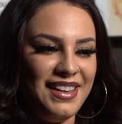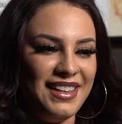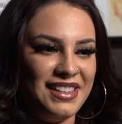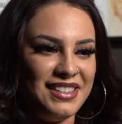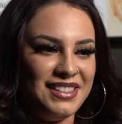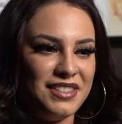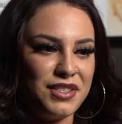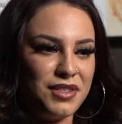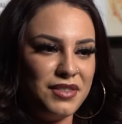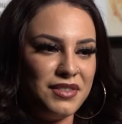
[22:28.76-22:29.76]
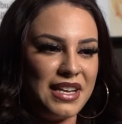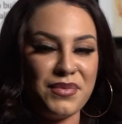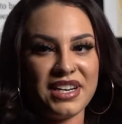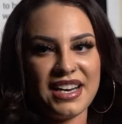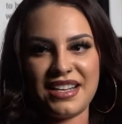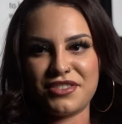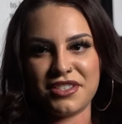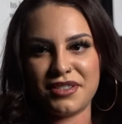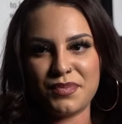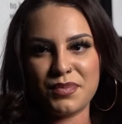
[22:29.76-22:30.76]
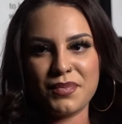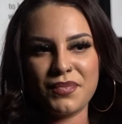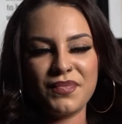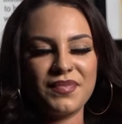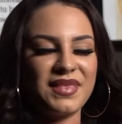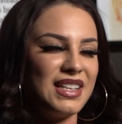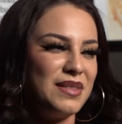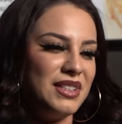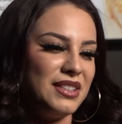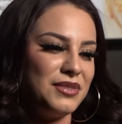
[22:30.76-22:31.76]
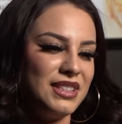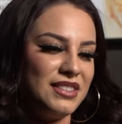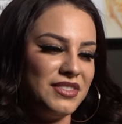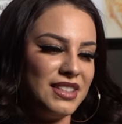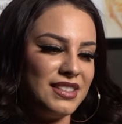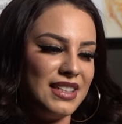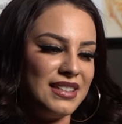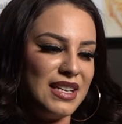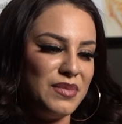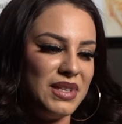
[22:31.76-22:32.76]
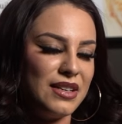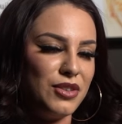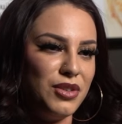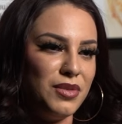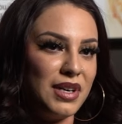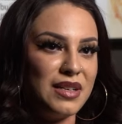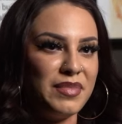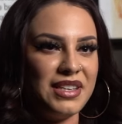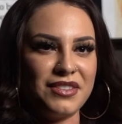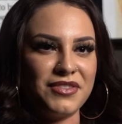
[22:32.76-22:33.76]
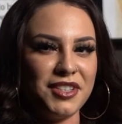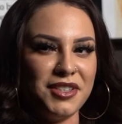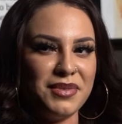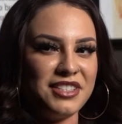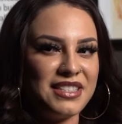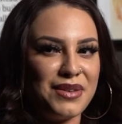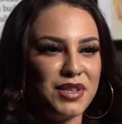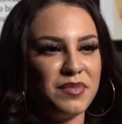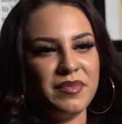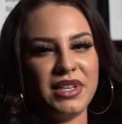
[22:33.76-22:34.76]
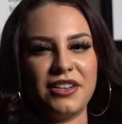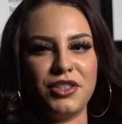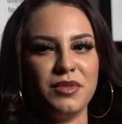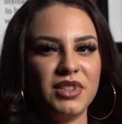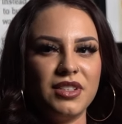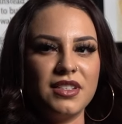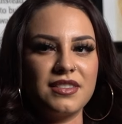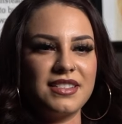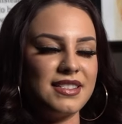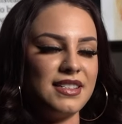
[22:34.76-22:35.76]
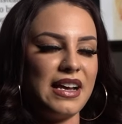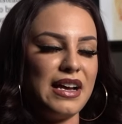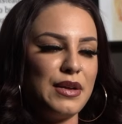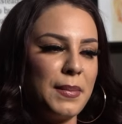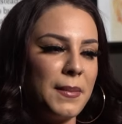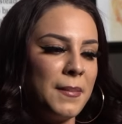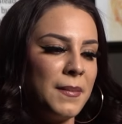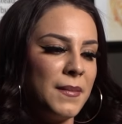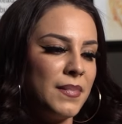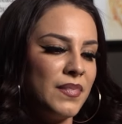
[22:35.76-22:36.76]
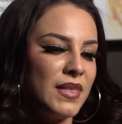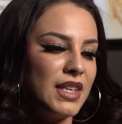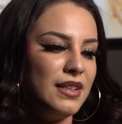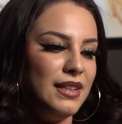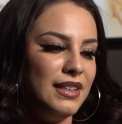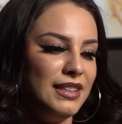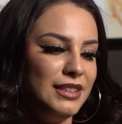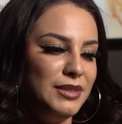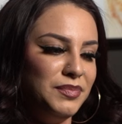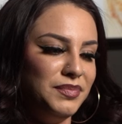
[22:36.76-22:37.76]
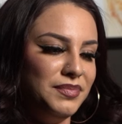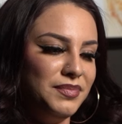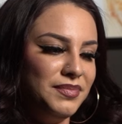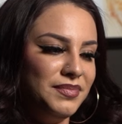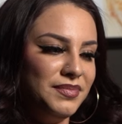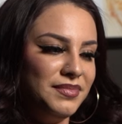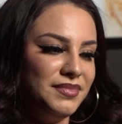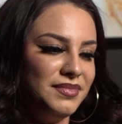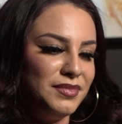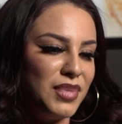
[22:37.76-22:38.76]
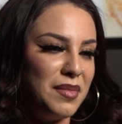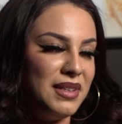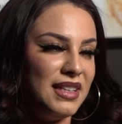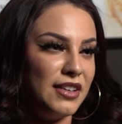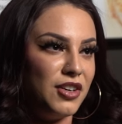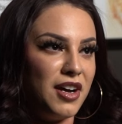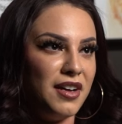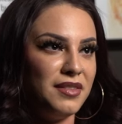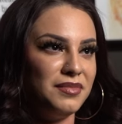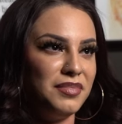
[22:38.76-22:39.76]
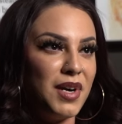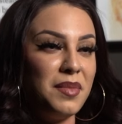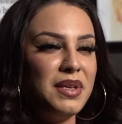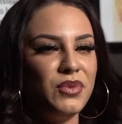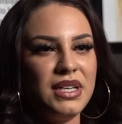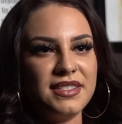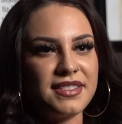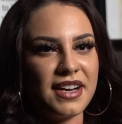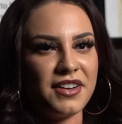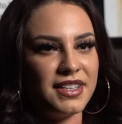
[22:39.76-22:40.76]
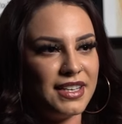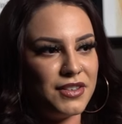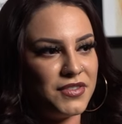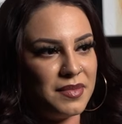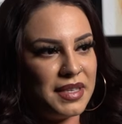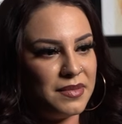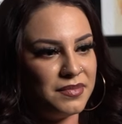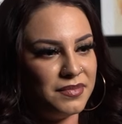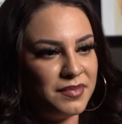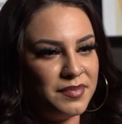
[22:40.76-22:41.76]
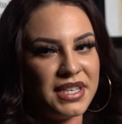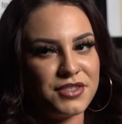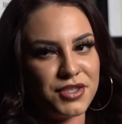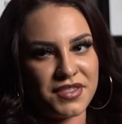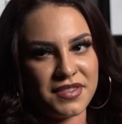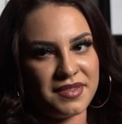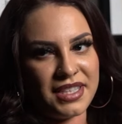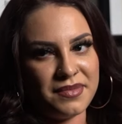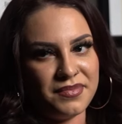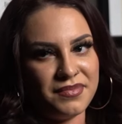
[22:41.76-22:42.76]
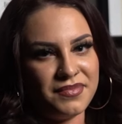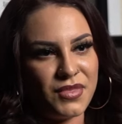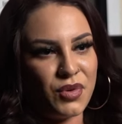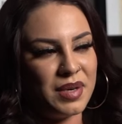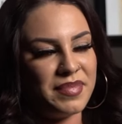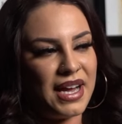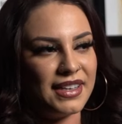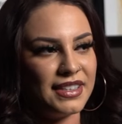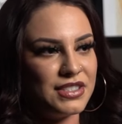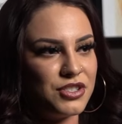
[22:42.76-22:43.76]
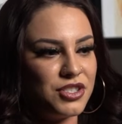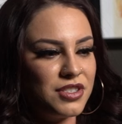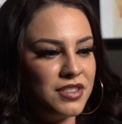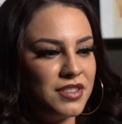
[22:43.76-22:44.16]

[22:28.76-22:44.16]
and they wouldn't answer. And I'd be like, what the fuck? Like, they'd be like, oh, we're gonna be there for you when you're down, we're gonna put money on your books, this and that. Probably once I got a letter from them, pictures from them, one package.